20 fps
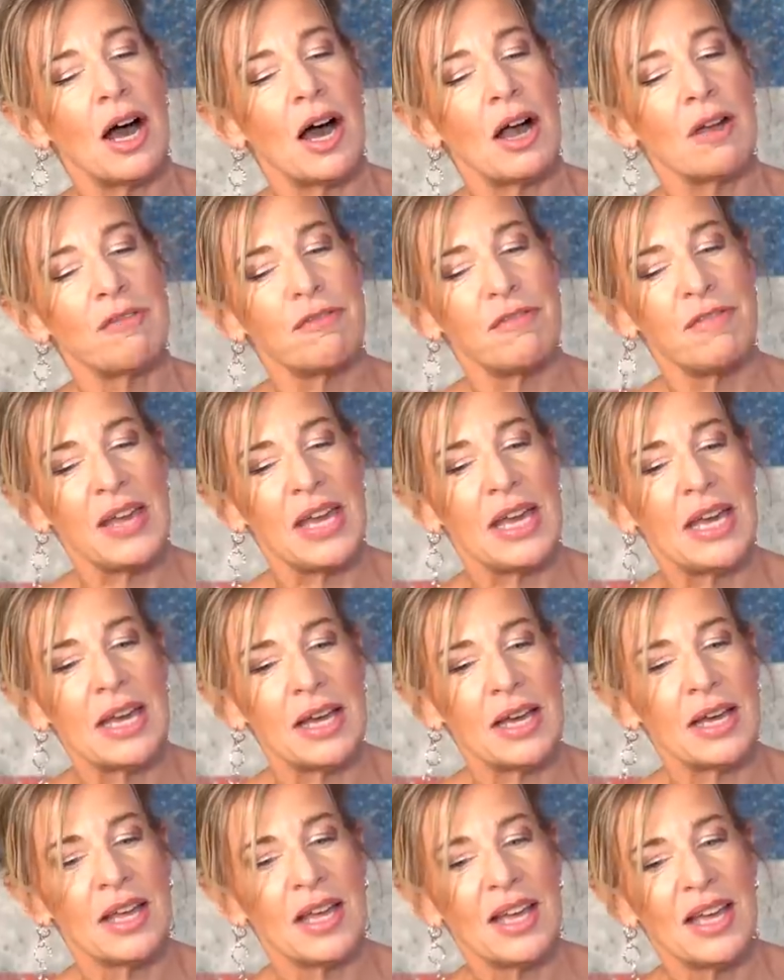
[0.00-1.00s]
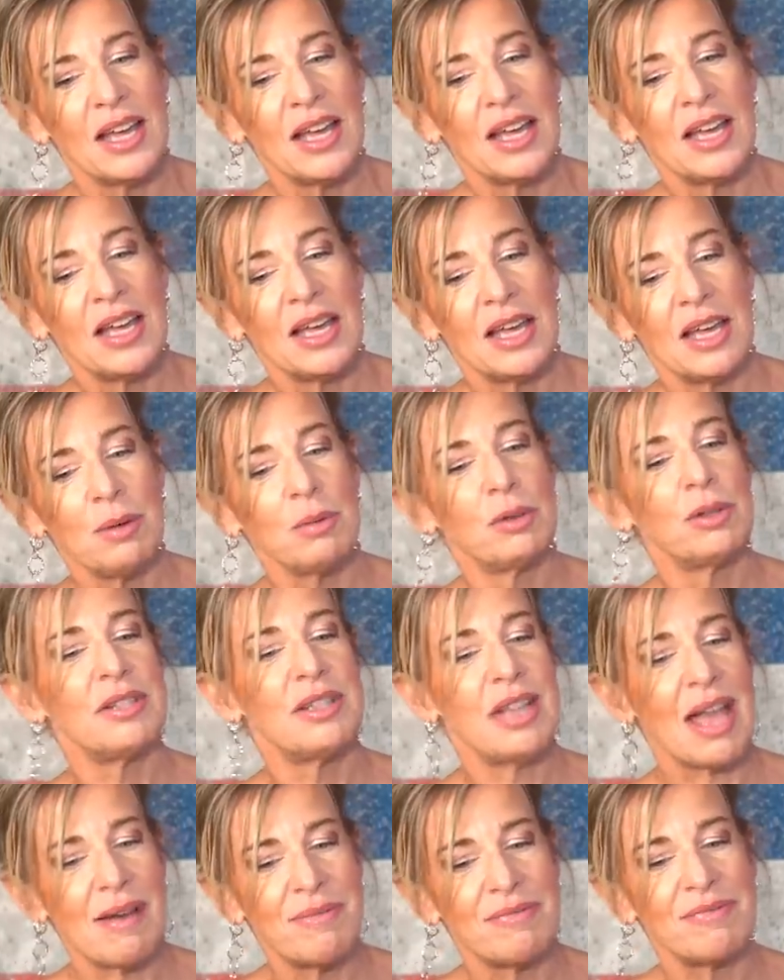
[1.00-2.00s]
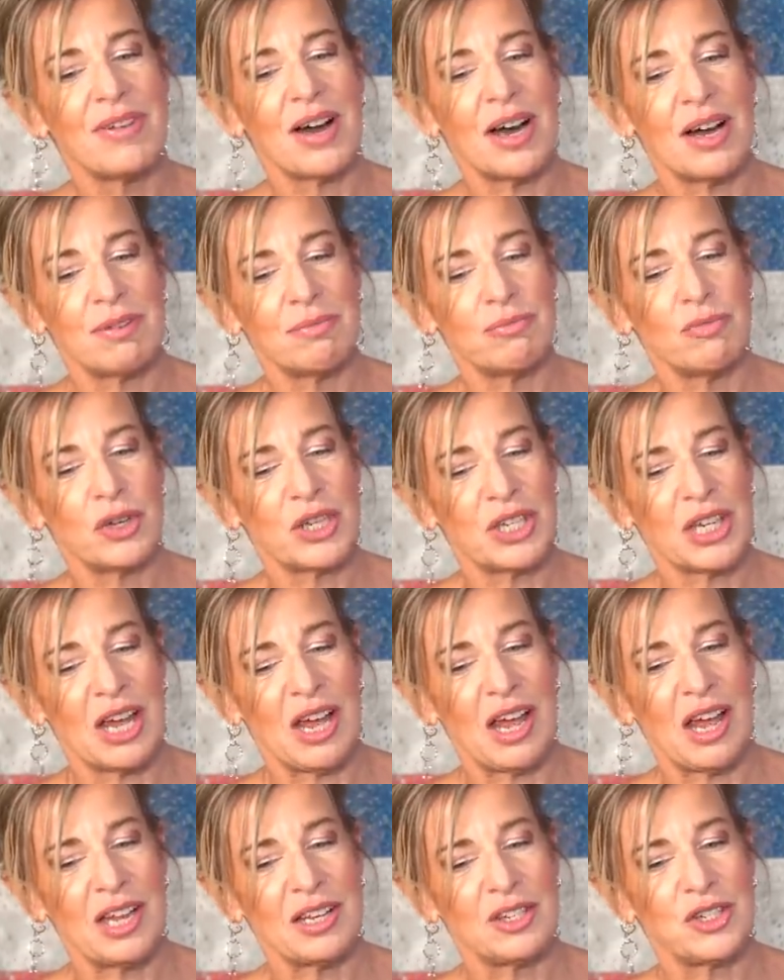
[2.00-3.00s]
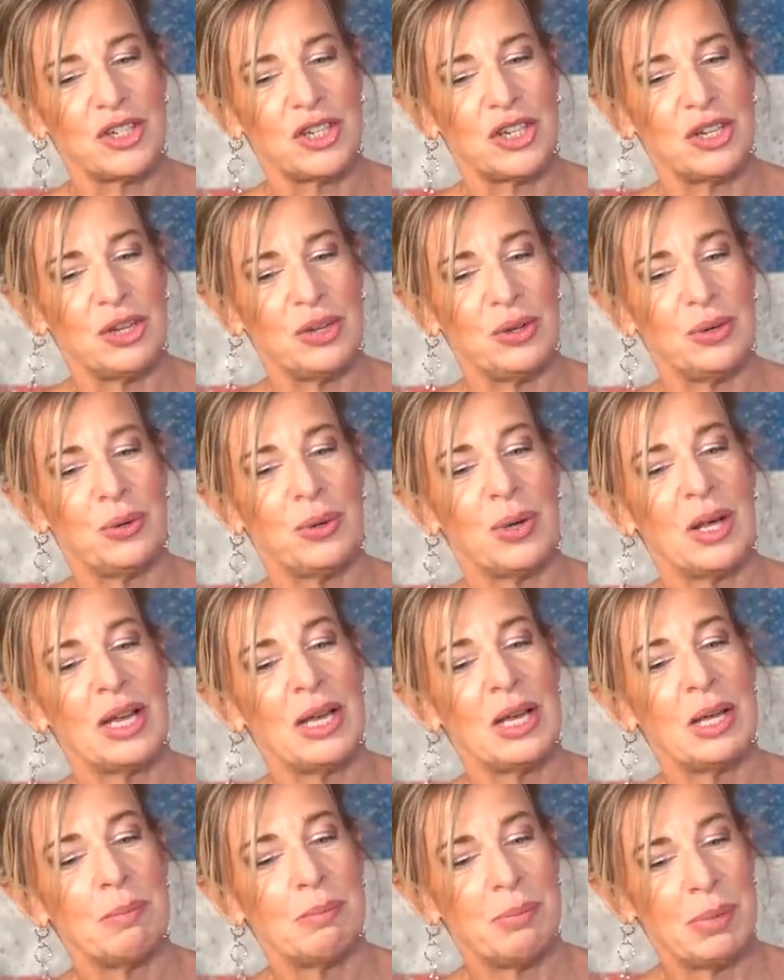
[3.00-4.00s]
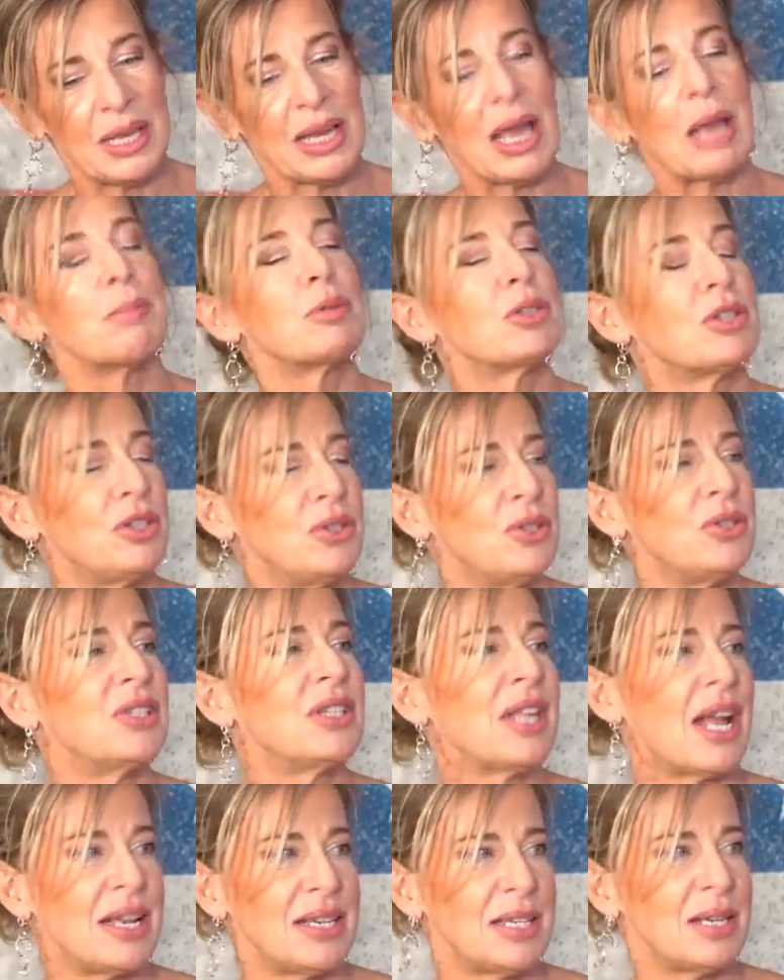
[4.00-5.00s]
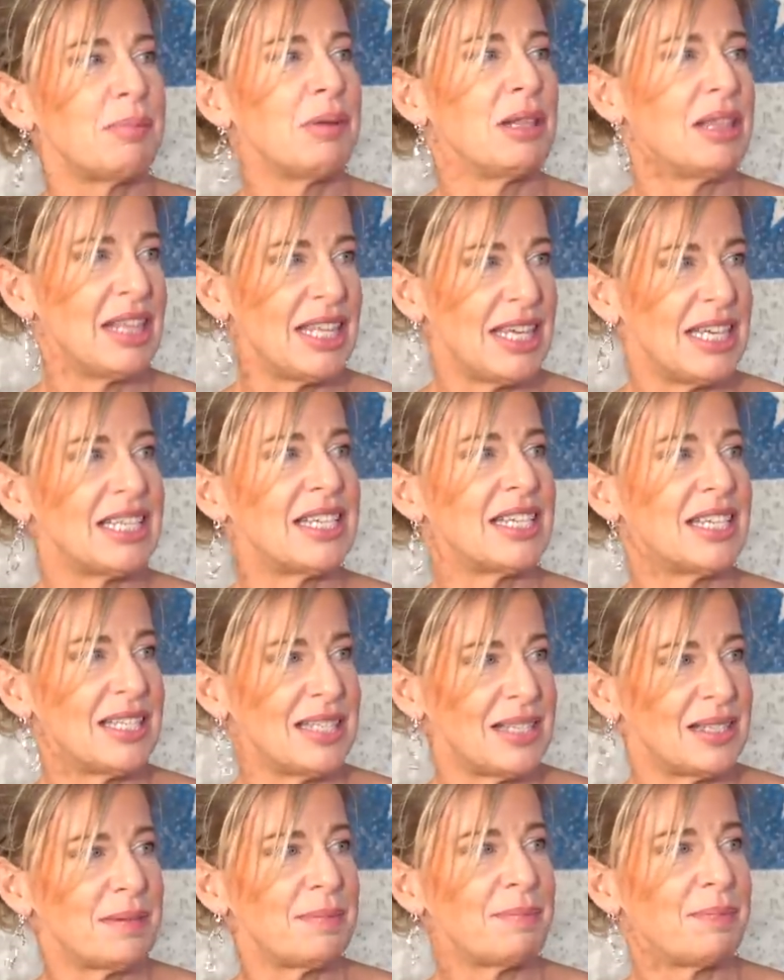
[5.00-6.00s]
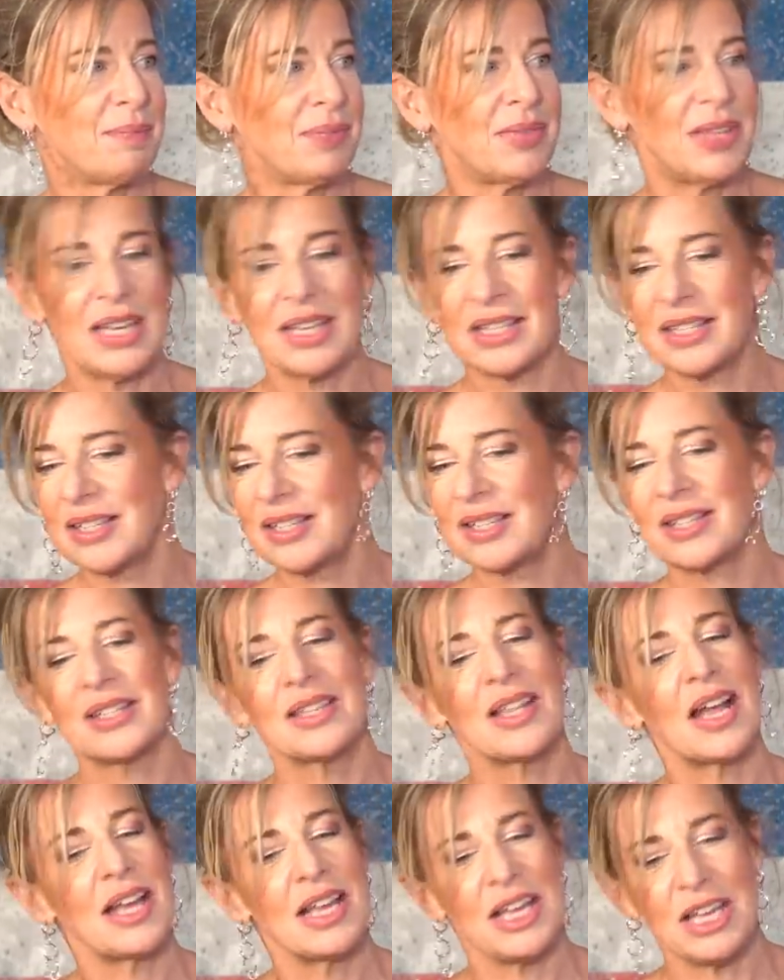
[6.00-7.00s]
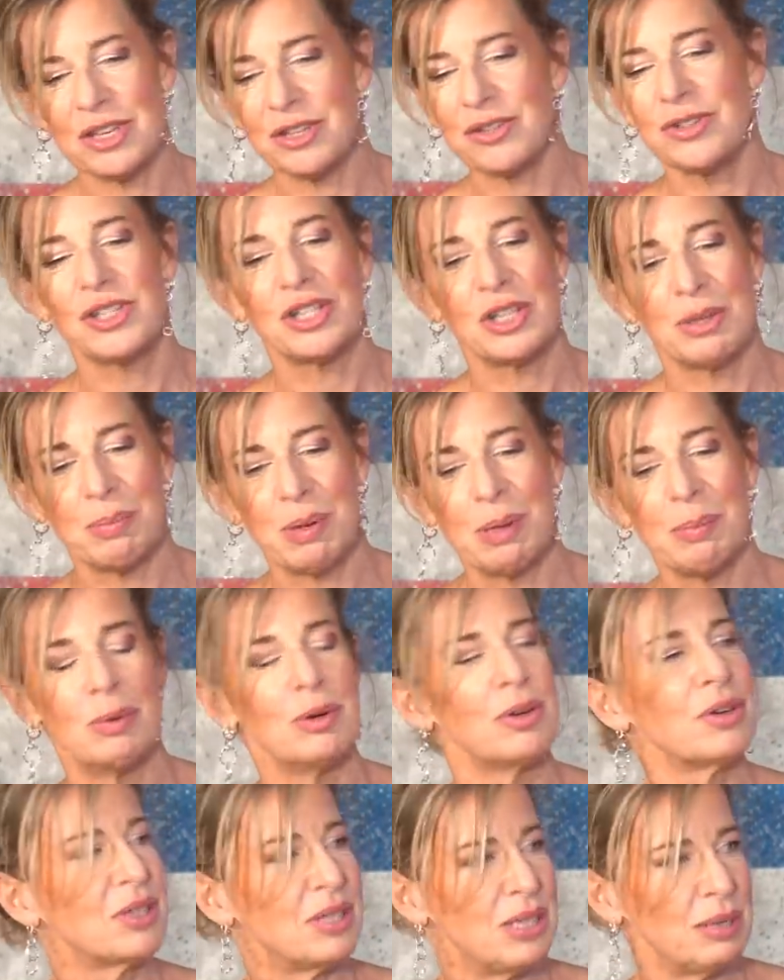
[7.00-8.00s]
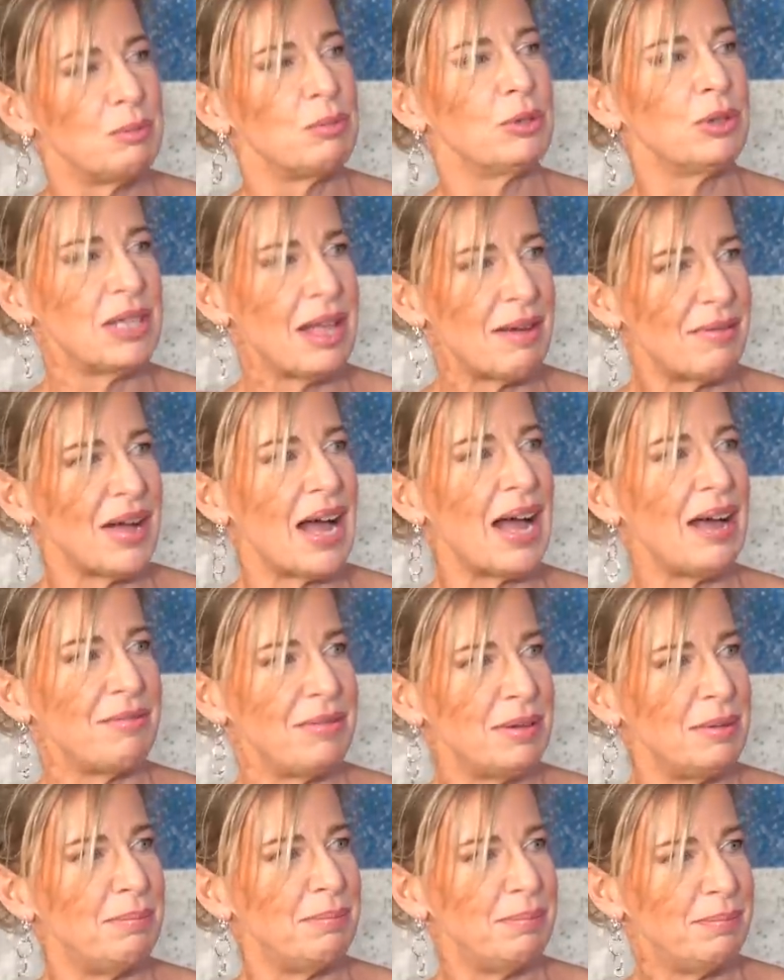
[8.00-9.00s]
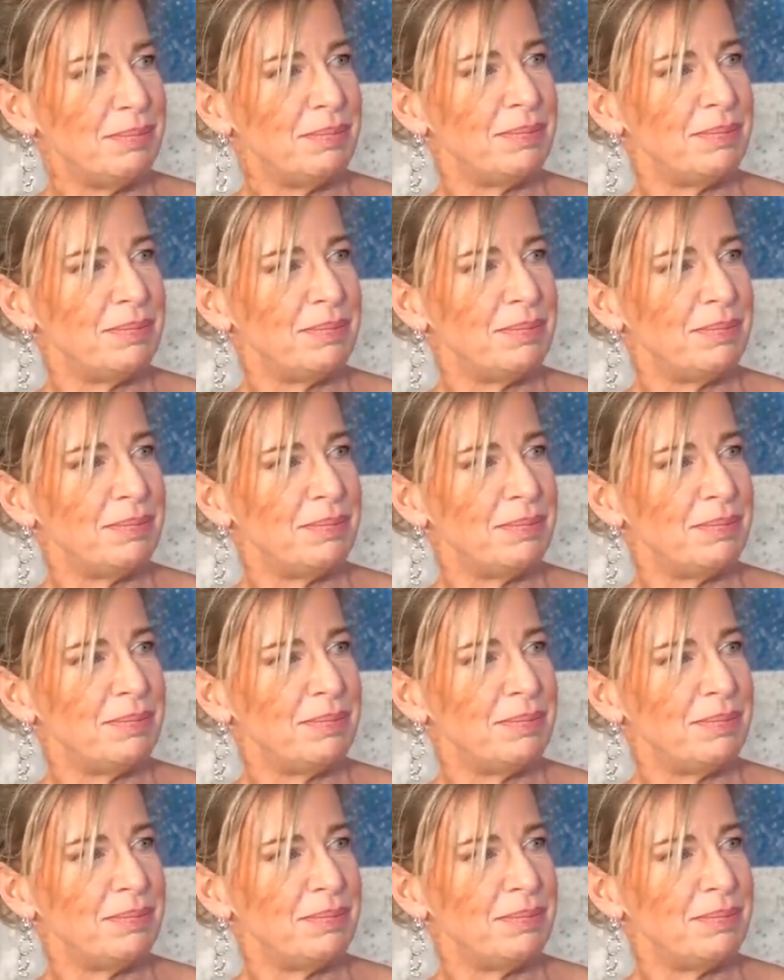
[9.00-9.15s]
I fear he will never return to being able to do stand up in theatres theatres that he used to be booked in will never have him.